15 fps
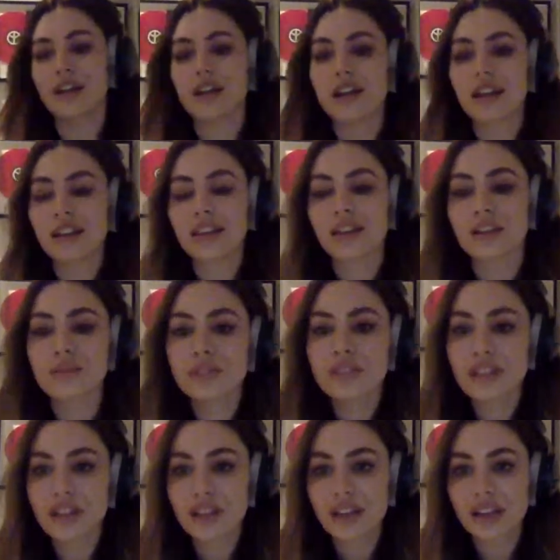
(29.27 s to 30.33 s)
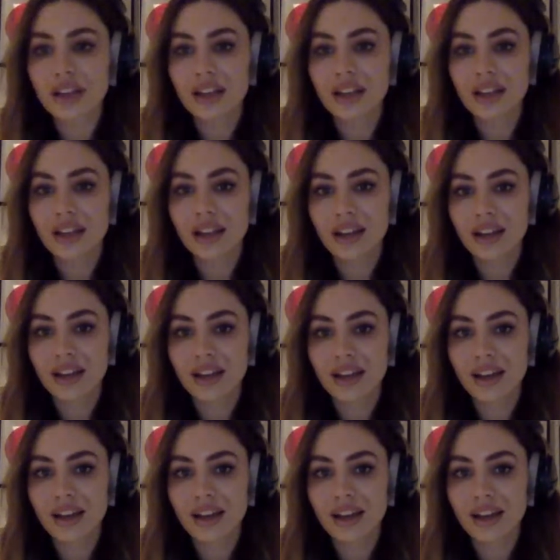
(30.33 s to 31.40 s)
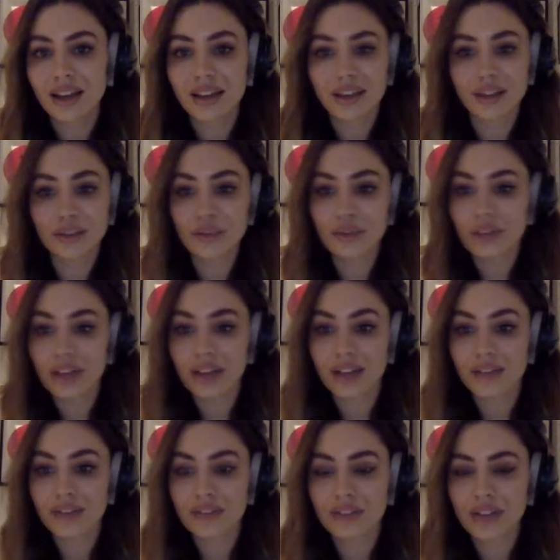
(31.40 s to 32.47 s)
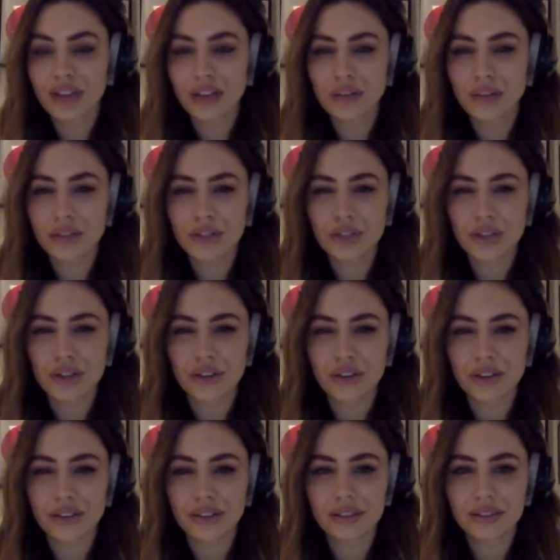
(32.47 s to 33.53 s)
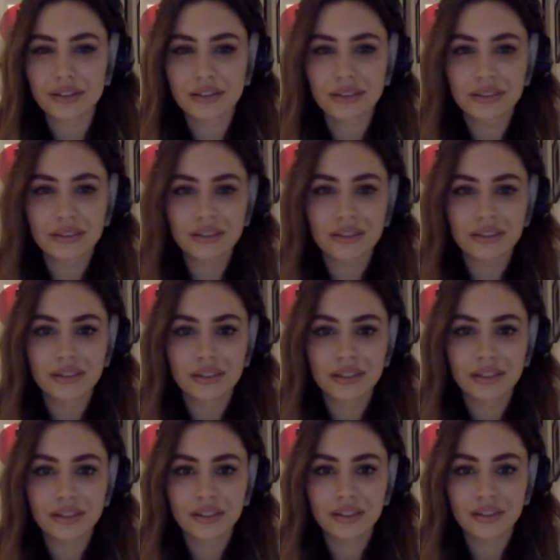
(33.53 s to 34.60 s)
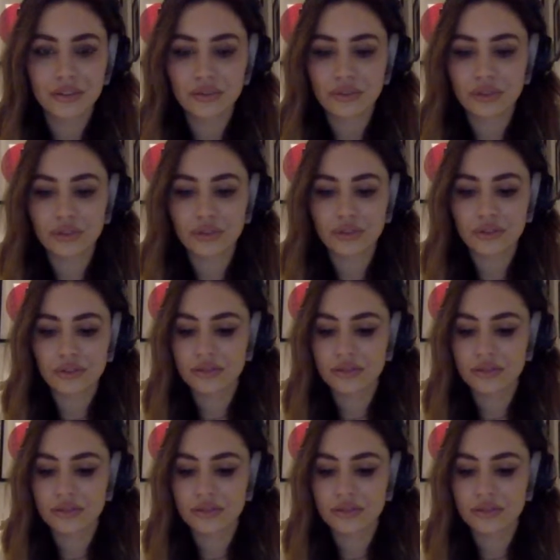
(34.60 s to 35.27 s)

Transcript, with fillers: I think we did it. I think we're live. How do I share this? Who knows?